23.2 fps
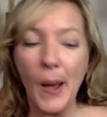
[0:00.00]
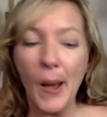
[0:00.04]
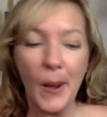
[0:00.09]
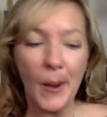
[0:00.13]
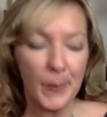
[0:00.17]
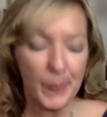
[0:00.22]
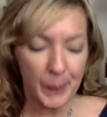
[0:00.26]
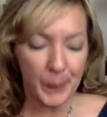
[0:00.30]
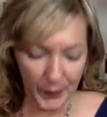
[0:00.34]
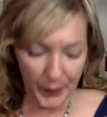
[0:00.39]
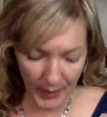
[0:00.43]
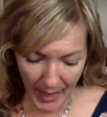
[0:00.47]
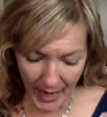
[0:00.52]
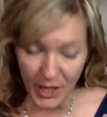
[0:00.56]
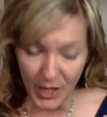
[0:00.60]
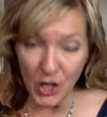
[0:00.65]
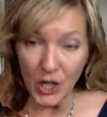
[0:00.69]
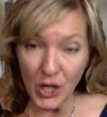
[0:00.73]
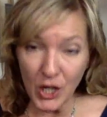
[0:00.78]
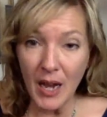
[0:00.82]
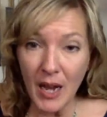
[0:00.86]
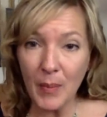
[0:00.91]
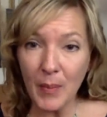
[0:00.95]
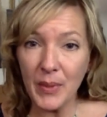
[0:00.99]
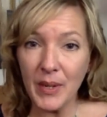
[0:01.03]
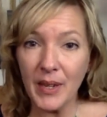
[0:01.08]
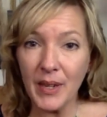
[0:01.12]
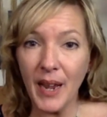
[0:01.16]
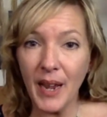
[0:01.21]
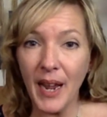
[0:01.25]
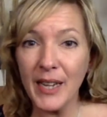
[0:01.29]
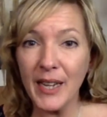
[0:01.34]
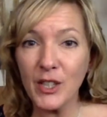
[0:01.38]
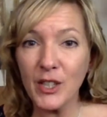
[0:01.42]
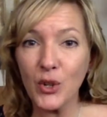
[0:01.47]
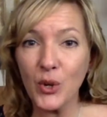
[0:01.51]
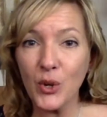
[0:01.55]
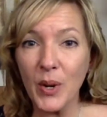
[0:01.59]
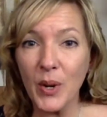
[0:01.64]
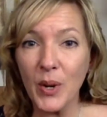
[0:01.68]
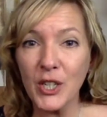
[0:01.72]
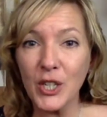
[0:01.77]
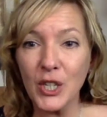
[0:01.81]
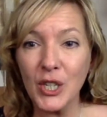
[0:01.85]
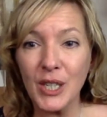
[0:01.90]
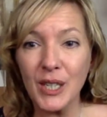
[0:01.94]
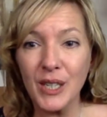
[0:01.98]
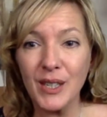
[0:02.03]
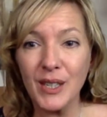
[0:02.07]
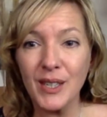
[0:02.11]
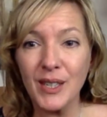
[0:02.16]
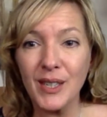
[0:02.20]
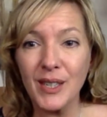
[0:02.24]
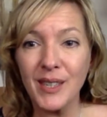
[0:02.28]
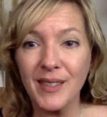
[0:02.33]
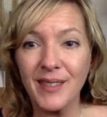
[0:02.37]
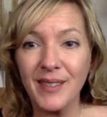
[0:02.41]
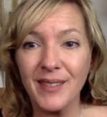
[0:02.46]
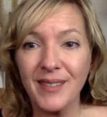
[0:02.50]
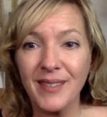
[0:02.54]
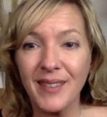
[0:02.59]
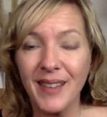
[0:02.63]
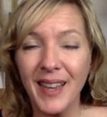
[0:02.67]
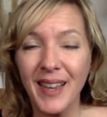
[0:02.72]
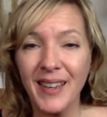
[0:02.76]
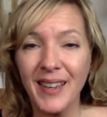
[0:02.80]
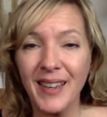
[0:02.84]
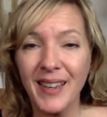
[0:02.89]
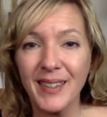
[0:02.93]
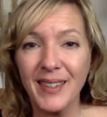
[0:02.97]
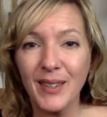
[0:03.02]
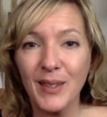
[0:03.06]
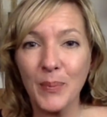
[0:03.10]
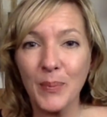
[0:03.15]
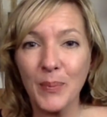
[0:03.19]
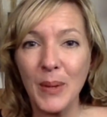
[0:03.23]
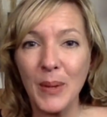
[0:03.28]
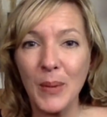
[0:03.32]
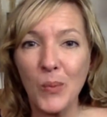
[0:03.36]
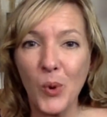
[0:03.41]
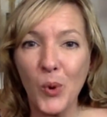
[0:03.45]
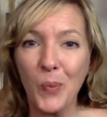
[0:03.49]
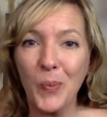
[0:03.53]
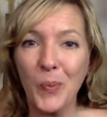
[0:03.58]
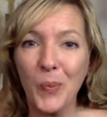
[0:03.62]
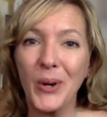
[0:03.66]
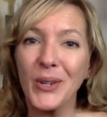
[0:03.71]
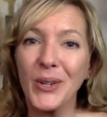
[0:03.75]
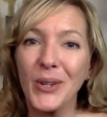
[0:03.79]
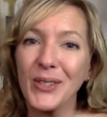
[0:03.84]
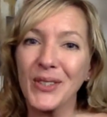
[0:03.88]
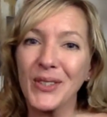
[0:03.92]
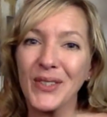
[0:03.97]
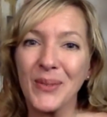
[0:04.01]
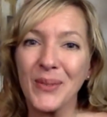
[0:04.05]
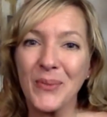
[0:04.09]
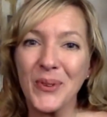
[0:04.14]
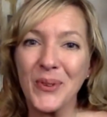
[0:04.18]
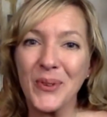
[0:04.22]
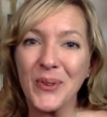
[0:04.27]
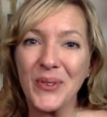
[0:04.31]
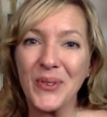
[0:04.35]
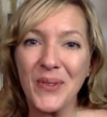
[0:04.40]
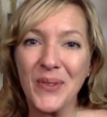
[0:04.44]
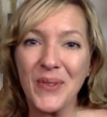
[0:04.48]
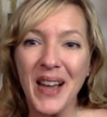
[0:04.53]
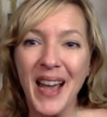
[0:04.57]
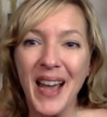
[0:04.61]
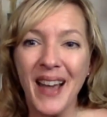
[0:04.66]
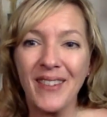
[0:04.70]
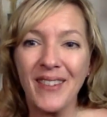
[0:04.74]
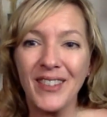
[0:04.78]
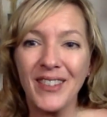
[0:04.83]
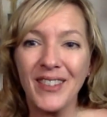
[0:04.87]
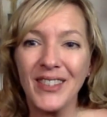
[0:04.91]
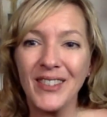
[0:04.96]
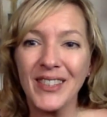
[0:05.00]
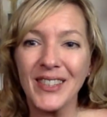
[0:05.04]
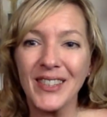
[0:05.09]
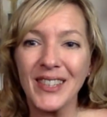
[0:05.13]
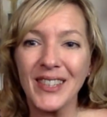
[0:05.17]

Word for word: um, catch up and answer questions and and be more personable or what have you.